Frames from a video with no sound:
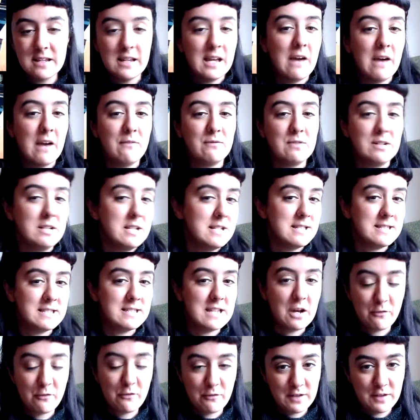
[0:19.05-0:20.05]
Have to listen
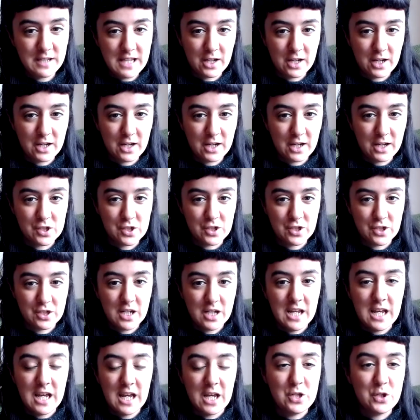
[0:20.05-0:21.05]
out for the action
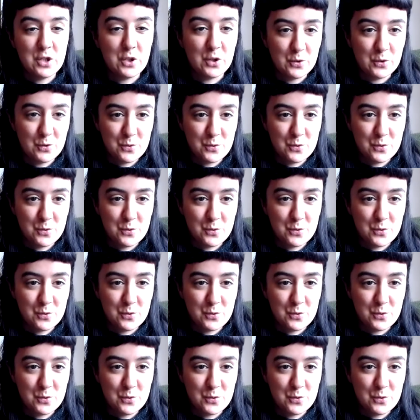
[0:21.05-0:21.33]
and you can